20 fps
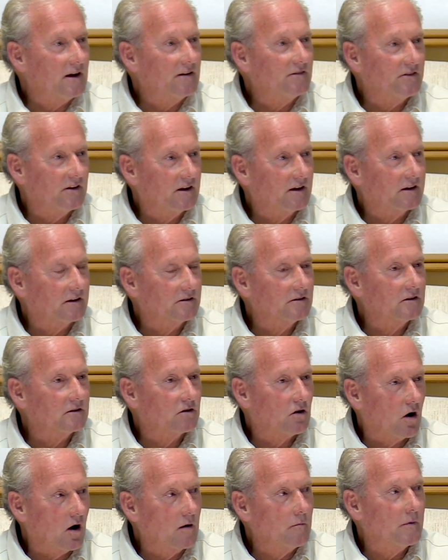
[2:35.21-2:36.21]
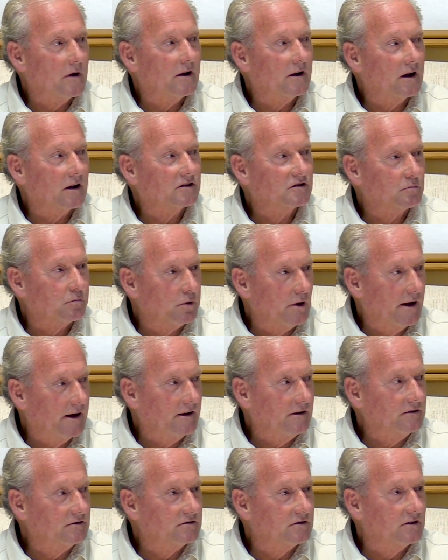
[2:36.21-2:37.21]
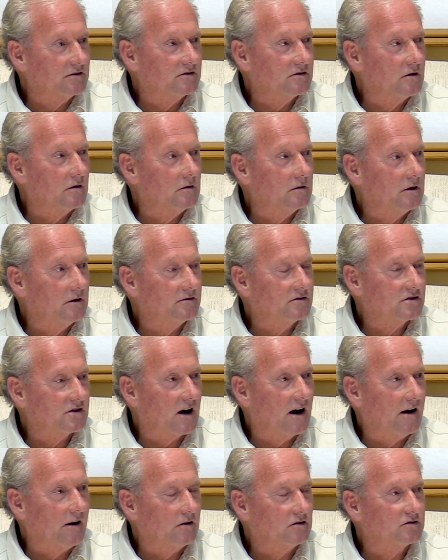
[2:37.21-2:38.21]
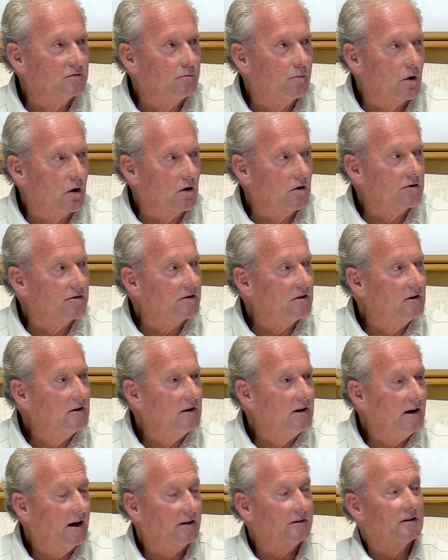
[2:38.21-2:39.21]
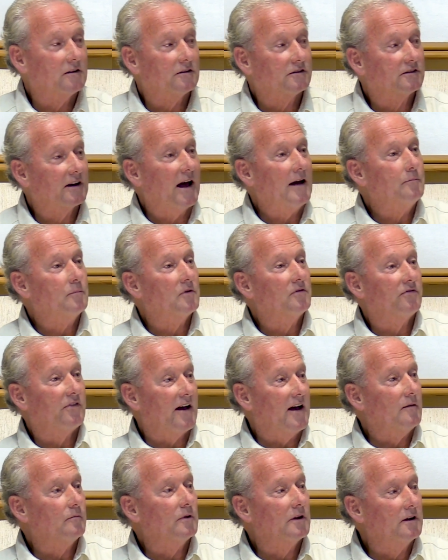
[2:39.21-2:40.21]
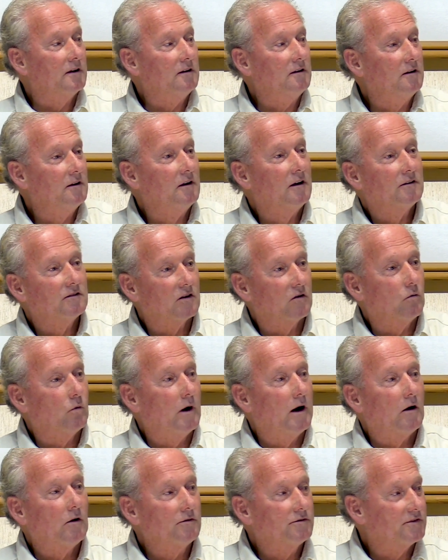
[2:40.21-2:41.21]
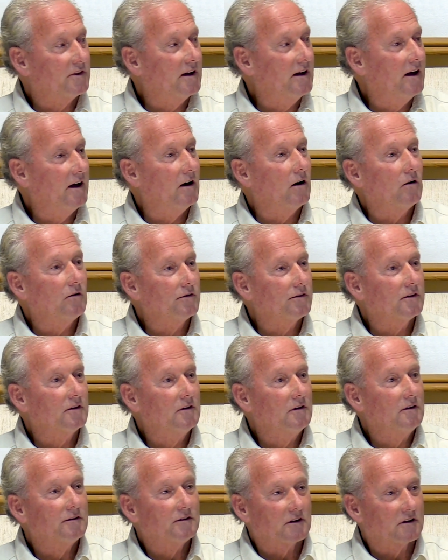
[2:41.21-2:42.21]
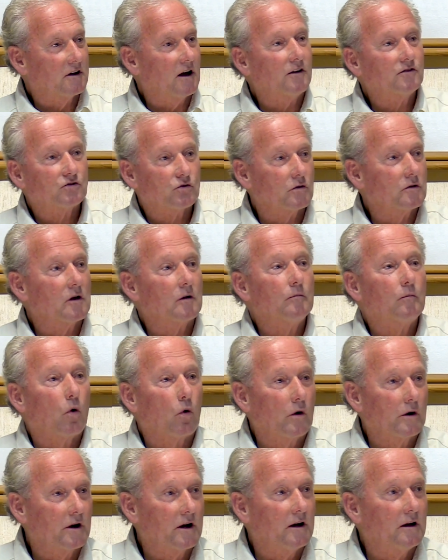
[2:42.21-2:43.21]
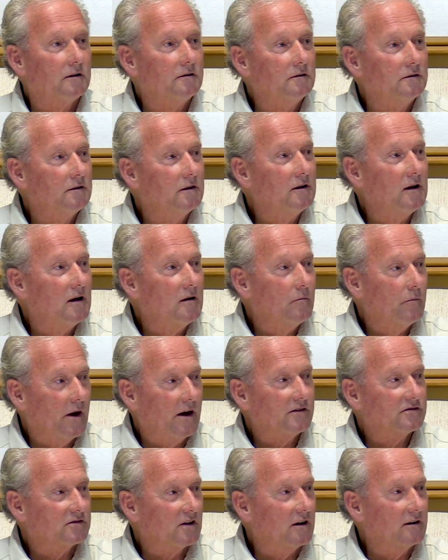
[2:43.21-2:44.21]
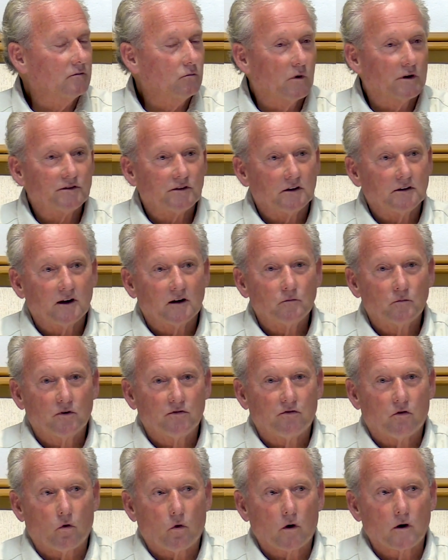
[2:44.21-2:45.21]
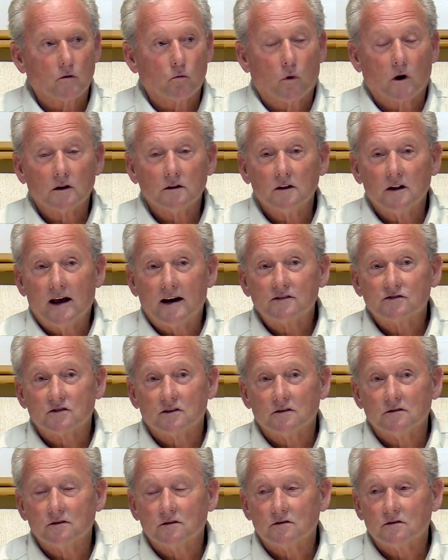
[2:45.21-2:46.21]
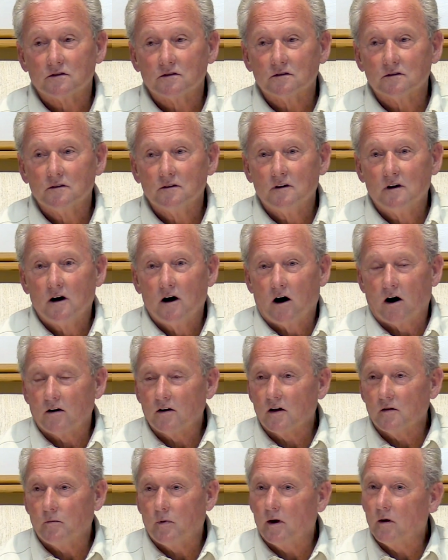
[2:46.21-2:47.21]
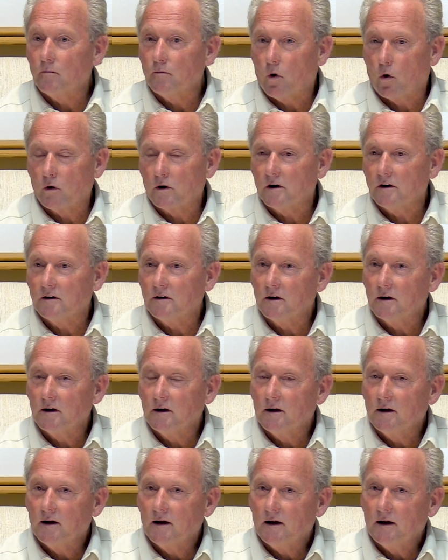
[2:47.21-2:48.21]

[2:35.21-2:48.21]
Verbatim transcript: I think karma explains the child's birth into the type of family, the wealth, the health, the country they're born in, based on what they did before, and what lessons are they born in